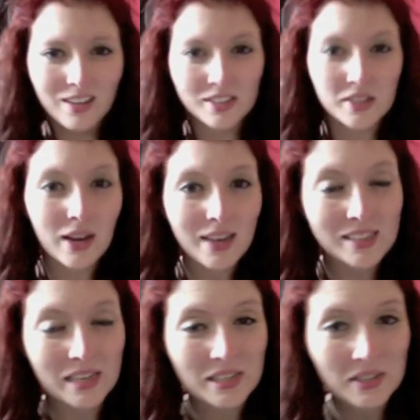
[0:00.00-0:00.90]
So
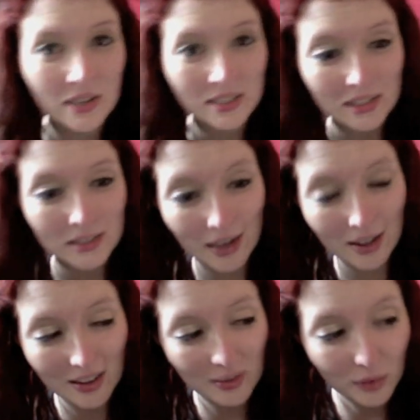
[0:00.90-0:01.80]
yes, as you guys could
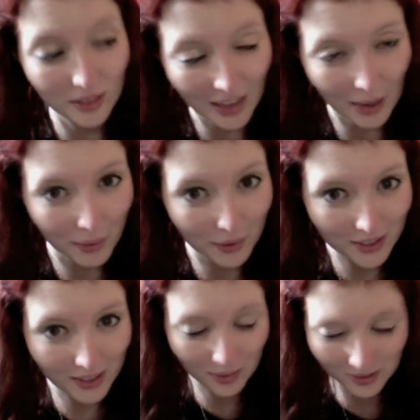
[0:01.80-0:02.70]
tell, I'm really happy with
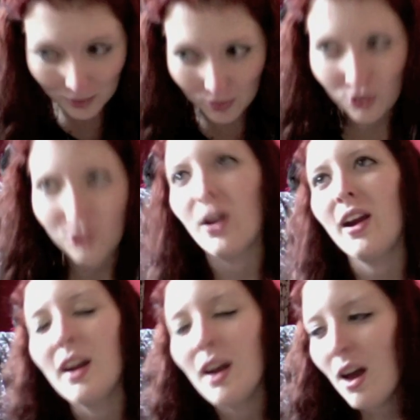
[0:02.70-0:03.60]
this episode, which is
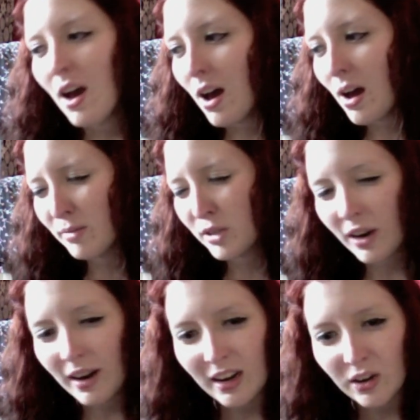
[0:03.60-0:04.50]
great.
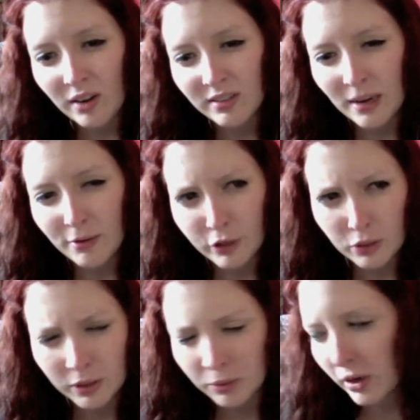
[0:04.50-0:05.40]
Sorry, I don't have time for
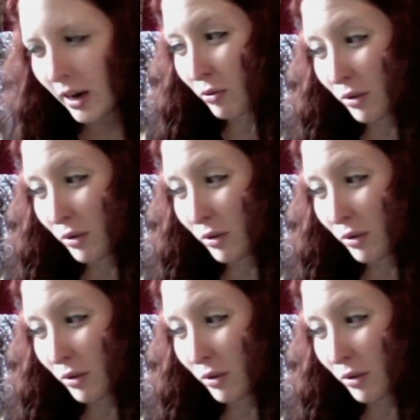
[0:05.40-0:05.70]
too much more.